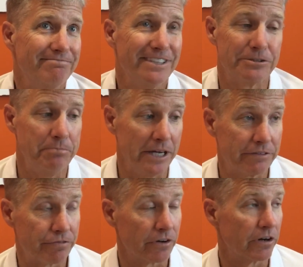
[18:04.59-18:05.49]
It's big
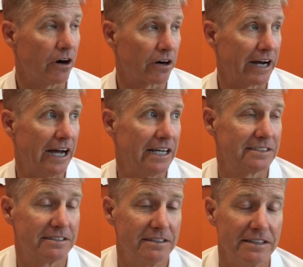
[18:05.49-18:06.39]
for our
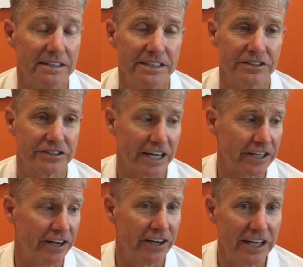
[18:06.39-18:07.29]
guys in the
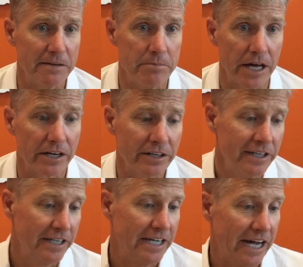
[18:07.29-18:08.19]
secondary to get better,
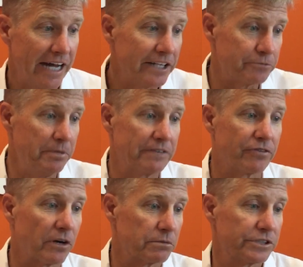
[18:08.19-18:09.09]
and it's big
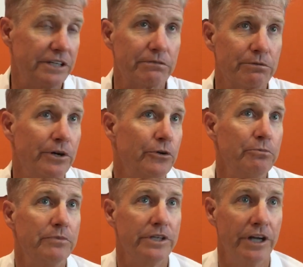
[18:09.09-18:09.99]
for our receiver room,
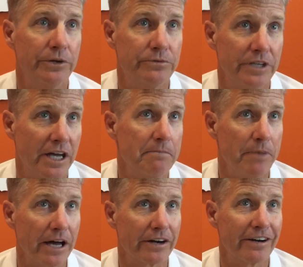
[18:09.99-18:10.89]
you know, to get
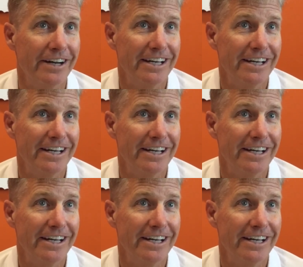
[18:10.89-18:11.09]
better.